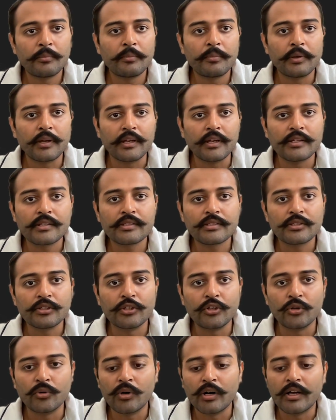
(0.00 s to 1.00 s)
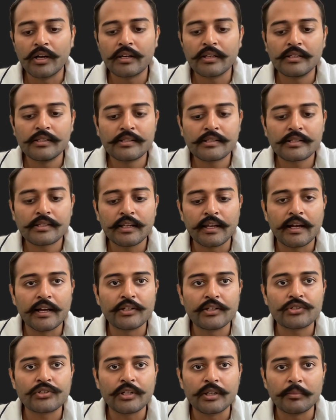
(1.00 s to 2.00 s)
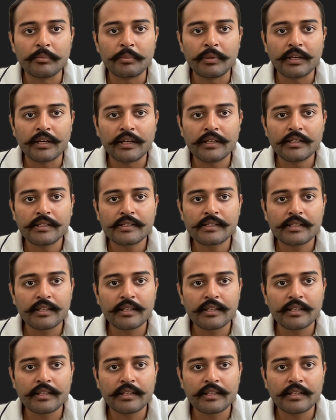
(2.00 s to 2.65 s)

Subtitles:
Paste the URL /API/